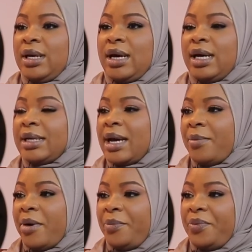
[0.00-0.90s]
had
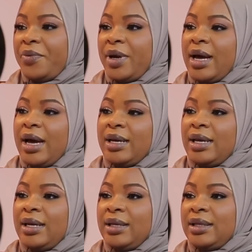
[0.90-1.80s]
come up
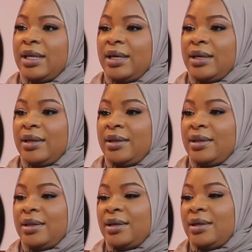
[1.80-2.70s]
regarding
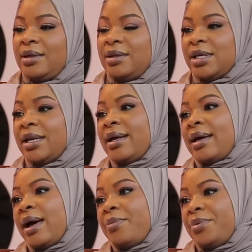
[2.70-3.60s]
the gender
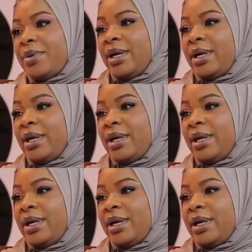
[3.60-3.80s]
gap